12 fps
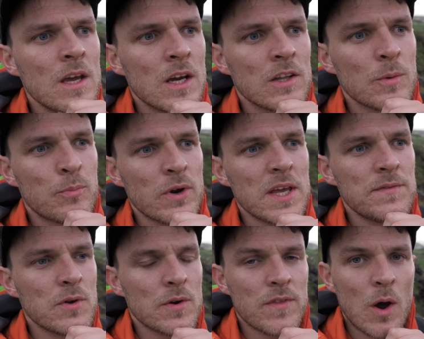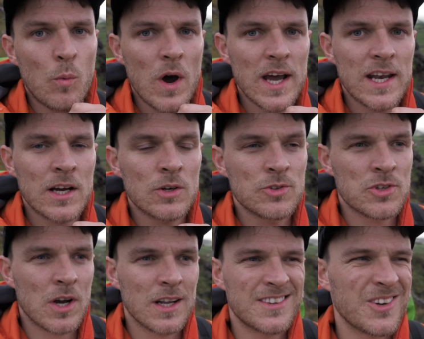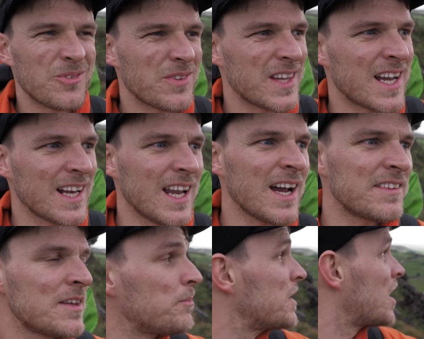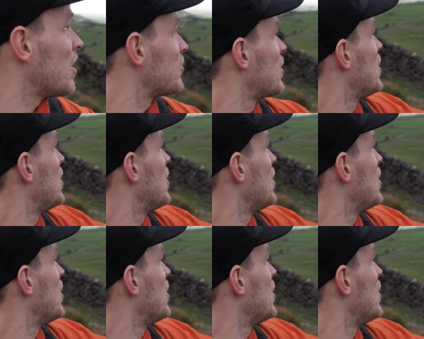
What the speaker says: at the preview of that wide angle shot, I don't think I liked it because